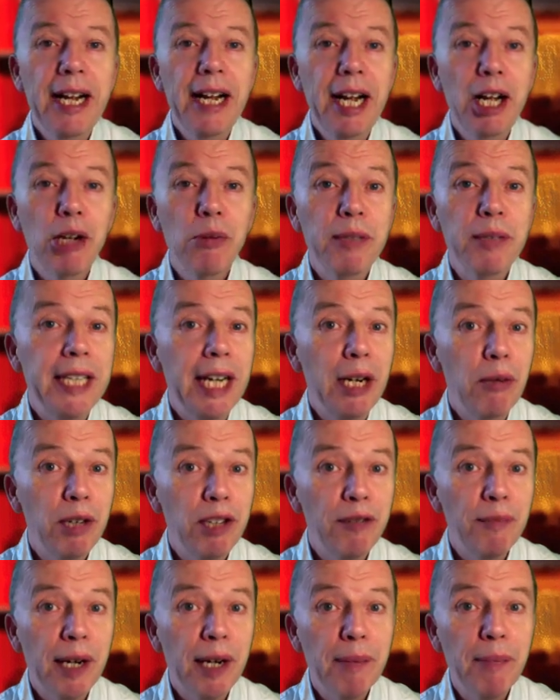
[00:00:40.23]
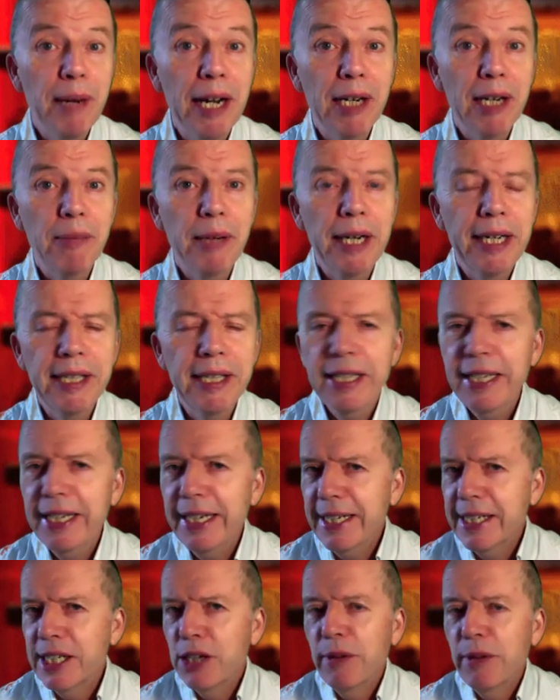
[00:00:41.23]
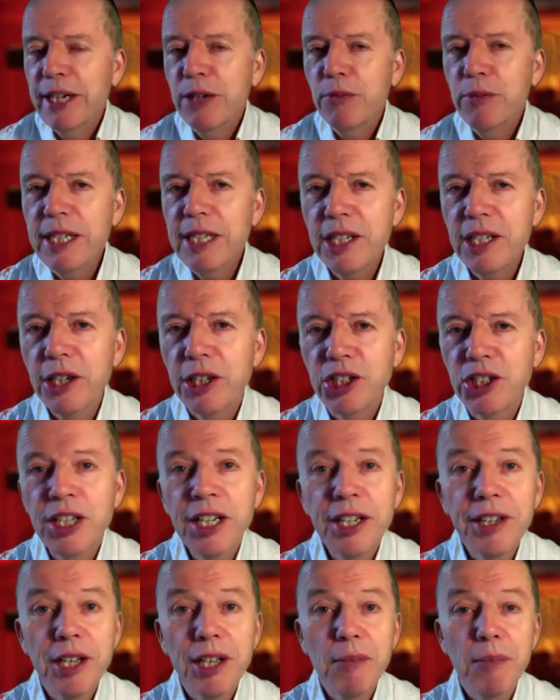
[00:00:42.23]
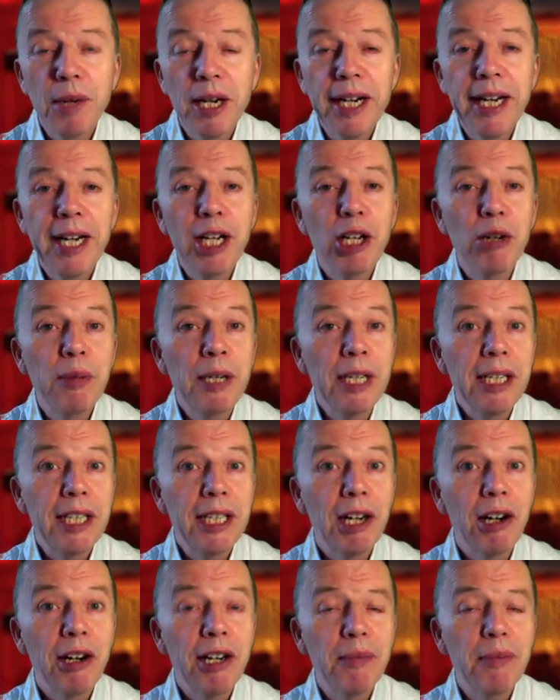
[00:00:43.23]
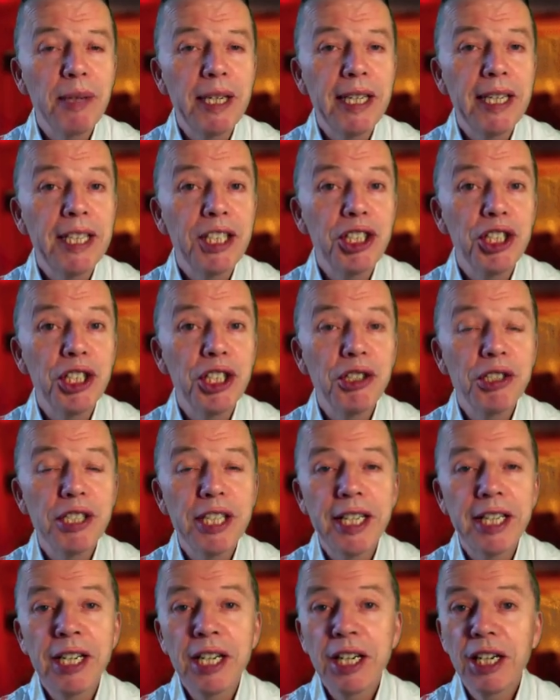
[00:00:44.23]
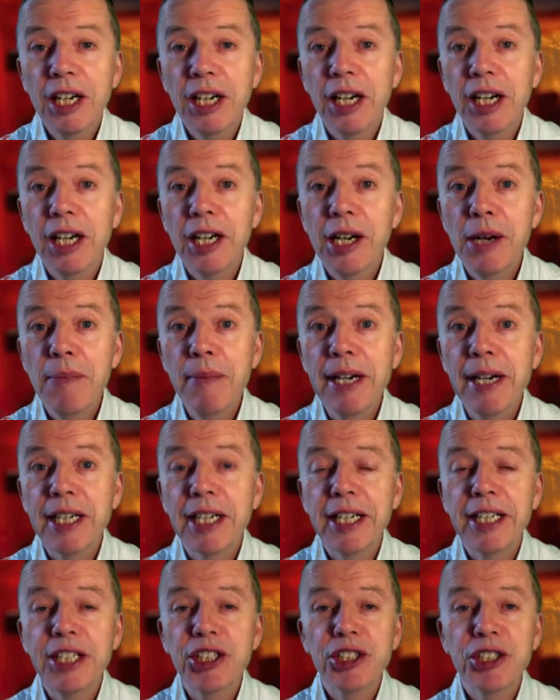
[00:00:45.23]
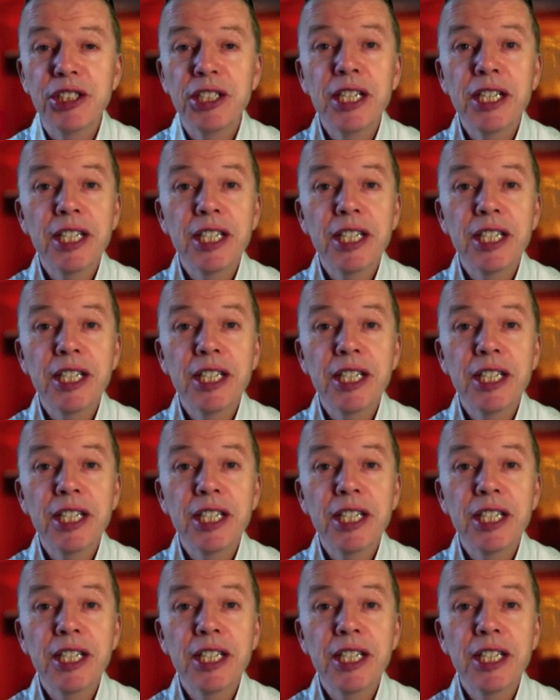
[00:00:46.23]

help get rid of my back pain? Is there any research that might help guide me in choosing a medication